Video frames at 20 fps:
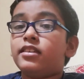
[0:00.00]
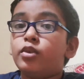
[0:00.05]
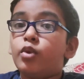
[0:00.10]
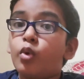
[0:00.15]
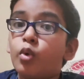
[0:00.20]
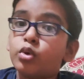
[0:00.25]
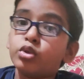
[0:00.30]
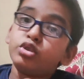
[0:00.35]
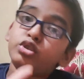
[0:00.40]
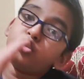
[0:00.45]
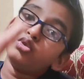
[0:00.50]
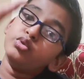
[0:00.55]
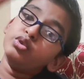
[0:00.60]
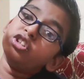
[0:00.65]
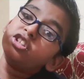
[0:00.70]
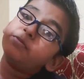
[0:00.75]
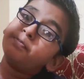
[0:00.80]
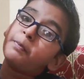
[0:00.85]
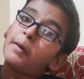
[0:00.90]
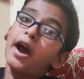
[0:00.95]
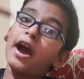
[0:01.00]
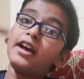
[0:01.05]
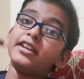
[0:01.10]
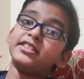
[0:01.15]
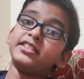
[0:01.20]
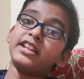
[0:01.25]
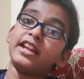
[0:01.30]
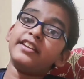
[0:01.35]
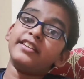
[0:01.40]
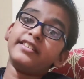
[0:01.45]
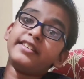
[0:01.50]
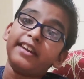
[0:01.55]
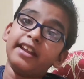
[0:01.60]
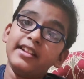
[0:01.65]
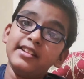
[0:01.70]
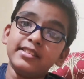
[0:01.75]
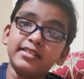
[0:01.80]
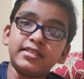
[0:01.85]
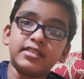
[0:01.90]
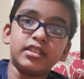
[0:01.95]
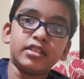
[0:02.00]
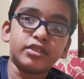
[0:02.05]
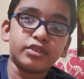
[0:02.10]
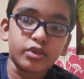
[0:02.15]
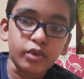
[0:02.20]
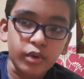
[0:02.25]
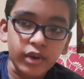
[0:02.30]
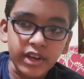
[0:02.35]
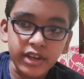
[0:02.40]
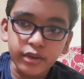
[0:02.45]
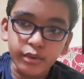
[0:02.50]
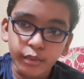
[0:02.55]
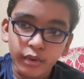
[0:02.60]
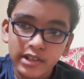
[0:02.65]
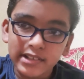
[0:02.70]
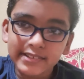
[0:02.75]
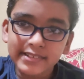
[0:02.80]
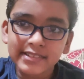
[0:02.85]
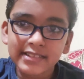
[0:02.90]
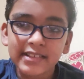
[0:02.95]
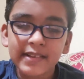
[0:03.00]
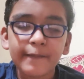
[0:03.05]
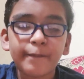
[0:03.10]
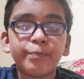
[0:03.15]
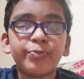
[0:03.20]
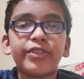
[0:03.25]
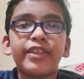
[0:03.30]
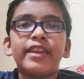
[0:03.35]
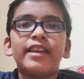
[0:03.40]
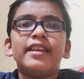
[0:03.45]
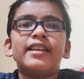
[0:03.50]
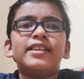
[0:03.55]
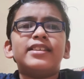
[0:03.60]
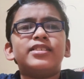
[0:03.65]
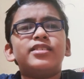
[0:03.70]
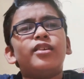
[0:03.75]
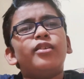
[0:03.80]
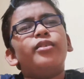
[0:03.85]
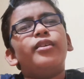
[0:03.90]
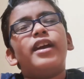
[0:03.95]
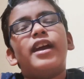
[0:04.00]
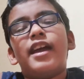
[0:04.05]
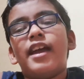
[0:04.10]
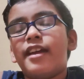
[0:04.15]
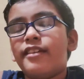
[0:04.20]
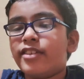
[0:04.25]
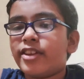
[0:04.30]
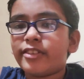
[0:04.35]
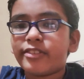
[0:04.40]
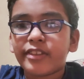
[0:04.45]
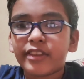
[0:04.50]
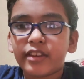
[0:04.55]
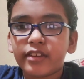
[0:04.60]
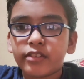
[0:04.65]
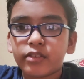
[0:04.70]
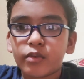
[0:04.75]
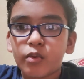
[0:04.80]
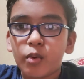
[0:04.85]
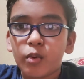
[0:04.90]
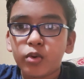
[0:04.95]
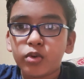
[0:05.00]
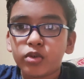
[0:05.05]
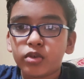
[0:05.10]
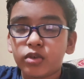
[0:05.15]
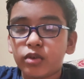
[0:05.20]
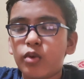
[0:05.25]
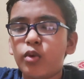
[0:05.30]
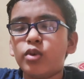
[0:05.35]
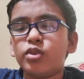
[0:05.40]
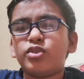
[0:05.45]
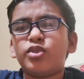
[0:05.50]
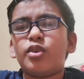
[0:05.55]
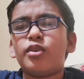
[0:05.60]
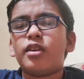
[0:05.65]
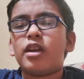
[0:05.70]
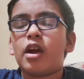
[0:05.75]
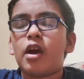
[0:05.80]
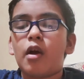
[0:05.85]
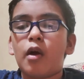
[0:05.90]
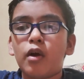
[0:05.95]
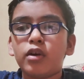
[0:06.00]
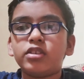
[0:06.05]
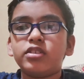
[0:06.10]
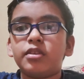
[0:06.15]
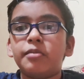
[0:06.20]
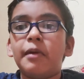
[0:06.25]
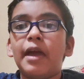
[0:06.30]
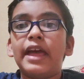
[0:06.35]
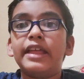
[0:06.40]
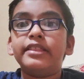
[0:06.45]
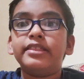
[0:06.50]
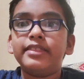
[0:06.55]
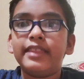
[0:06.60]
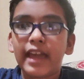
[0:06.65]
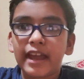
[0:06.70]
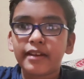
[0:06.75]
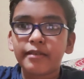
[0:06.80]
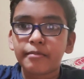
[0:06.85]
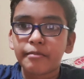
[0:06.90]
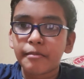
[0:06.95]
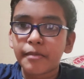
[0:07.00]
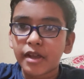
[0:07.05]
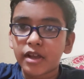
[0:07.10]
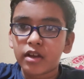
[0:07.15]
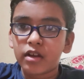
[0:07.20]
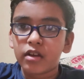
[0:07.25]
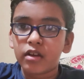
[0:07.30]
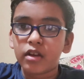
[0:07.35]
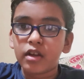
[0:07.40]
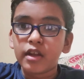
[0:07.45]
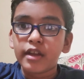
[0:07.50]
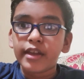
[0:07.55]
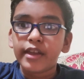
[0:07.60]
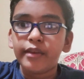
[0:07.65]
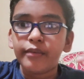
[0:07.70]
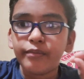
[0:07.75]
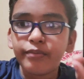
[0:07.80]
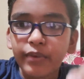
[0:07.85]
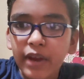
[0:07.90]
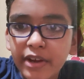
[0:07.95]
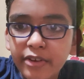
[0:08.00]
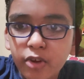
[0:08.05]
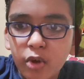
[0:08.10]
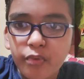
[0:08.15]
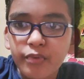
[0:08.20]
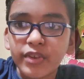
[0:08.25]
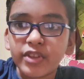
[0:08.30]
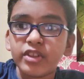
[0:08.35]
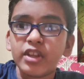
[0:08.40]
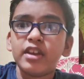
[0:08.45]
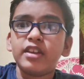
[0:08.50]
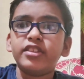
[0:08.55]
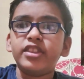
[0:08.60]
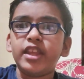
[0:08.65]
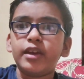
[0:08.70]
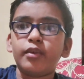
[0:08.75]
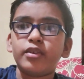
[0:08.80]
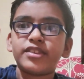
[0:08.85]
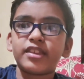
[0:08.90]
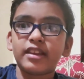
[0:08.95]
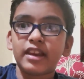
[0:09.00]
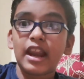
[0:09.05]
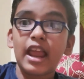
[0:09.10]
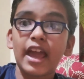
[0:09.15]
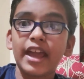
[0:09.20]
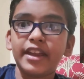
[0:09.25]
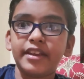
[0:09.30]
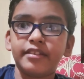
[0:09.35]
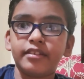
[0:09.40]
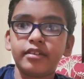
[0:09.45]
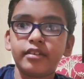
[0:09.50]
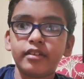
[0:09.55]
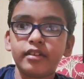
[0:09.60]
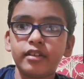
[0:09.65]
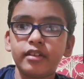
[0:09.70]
goes to his past and tells the story to us. So everything goes on awesome, and that mirror in front of it, there was a light.